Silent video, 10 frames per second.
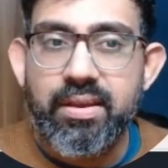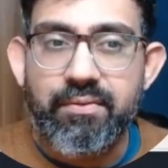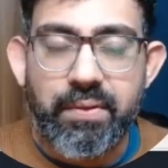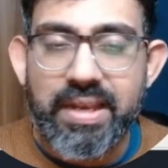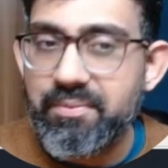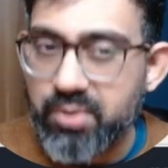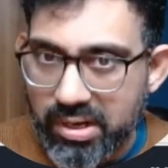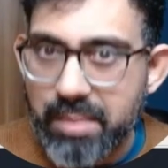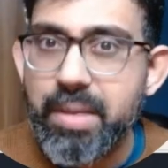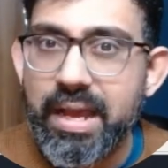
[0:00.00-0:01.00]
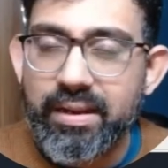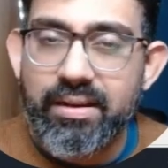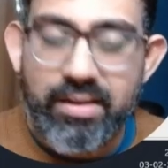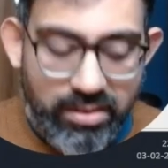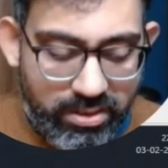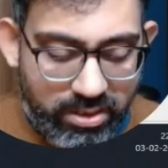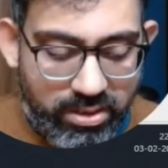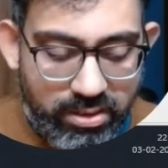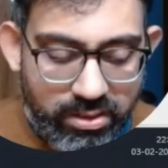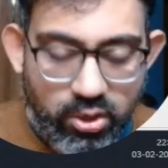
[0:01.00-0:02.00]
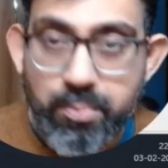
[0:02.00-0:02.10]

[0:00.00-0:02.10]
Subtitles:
we will have to come back to